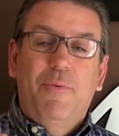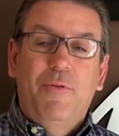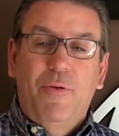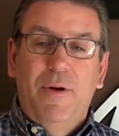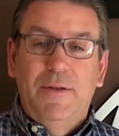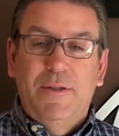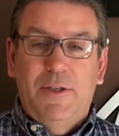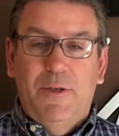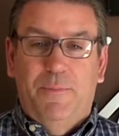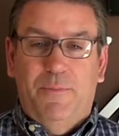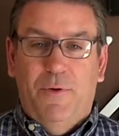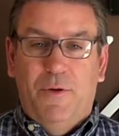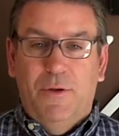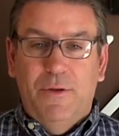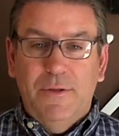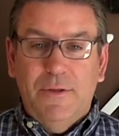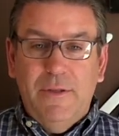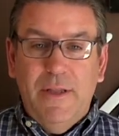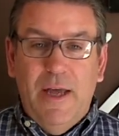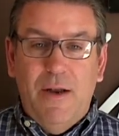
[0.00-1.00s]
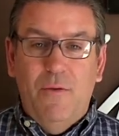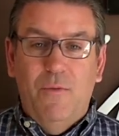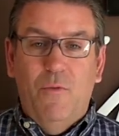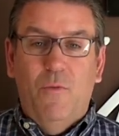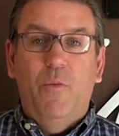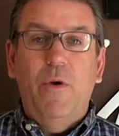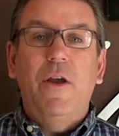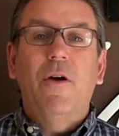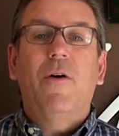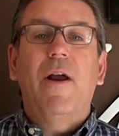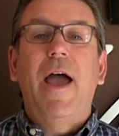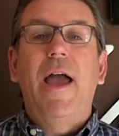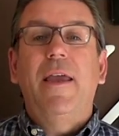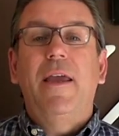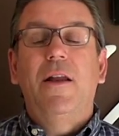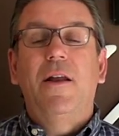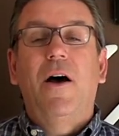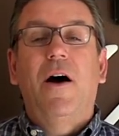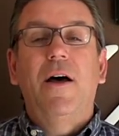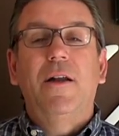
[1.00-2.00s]
principles that we are
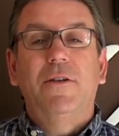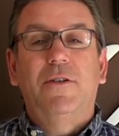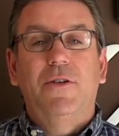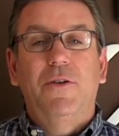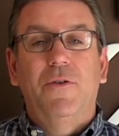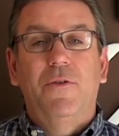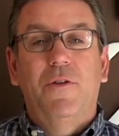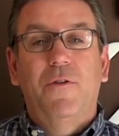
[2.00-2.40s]
hanging on to.